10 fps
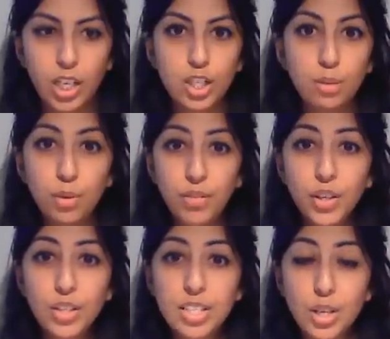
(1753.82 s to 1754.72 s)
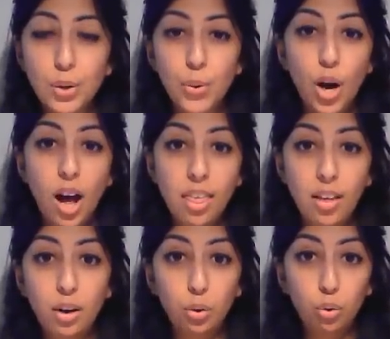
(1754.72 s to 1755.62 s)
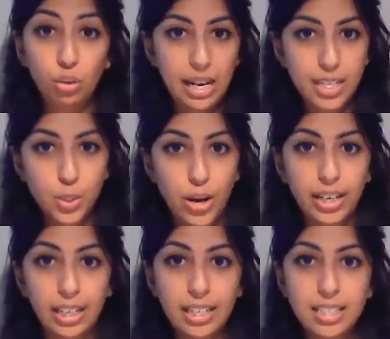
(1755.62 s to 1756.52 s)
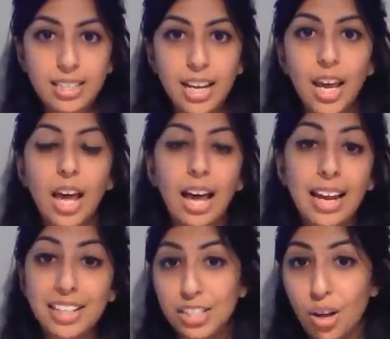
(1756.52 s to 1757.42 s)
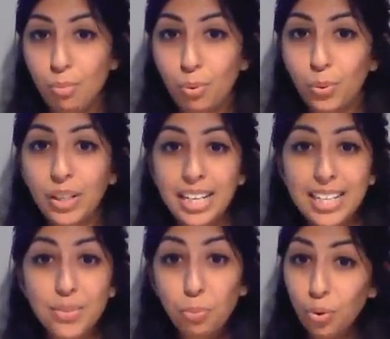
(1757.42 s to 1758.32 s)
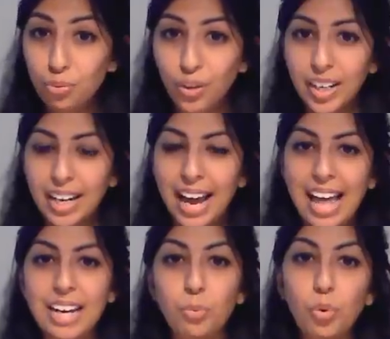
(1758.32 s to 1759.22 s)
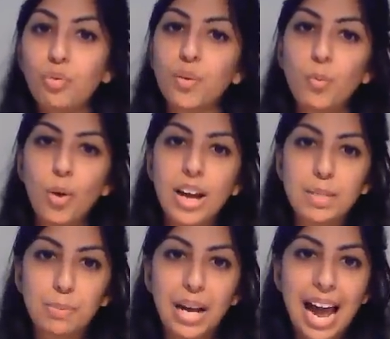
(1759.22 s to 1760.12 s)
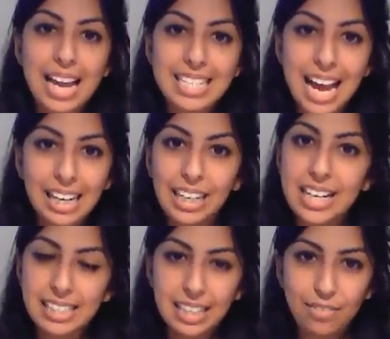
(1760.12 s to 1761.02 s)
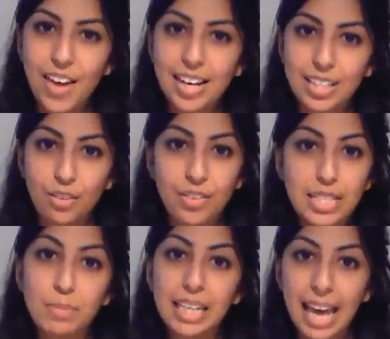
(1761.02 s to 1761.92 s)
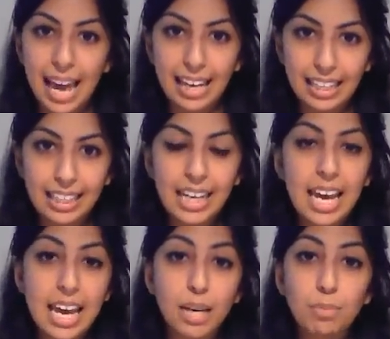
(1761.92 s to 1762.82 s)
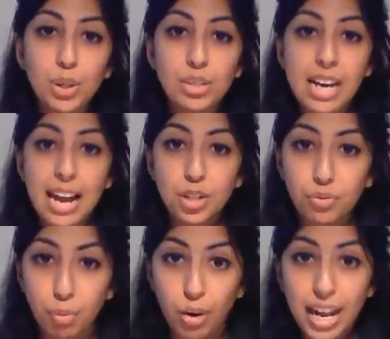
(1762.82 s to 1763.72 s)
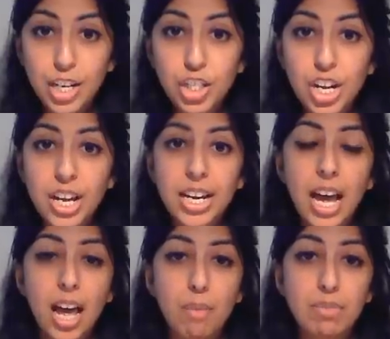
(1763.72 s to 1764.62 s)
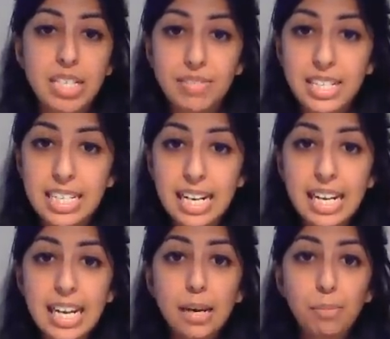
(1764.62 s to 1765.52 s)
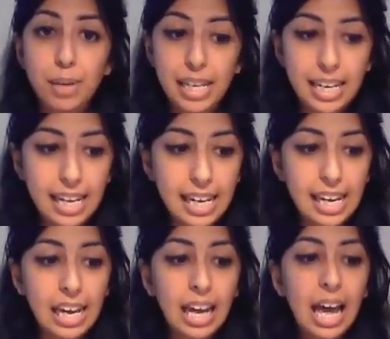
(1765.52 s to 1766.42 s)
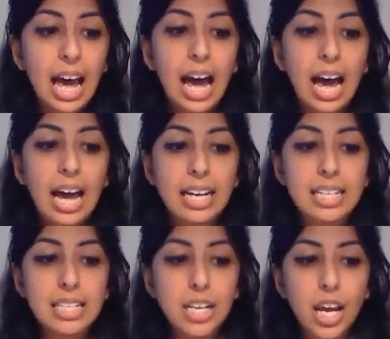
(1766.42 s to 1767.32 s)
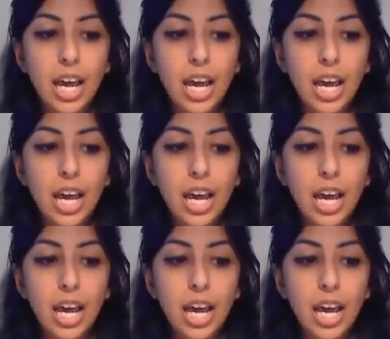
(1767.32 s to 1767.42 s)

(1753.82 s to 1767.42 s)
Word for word: So moving on to other oral anticoagulants, an example is warfarin, and warfarin works by antagonising the effects of vitamin K. It can be used in atrial fibrillation, um, DVT, PE, and